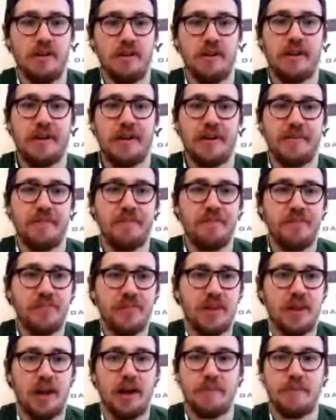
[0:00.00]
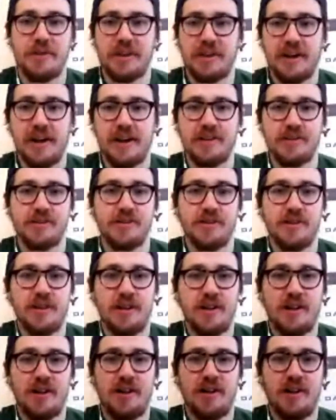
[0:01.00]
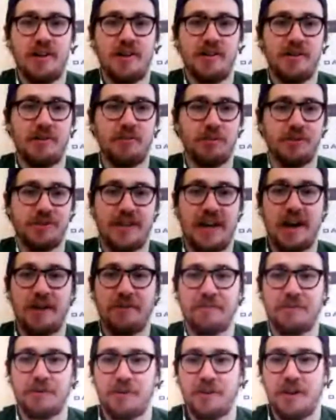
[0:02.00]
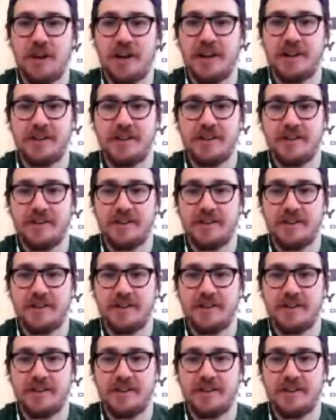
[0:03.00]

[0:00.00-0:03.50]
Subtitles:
The guy's was down for a lot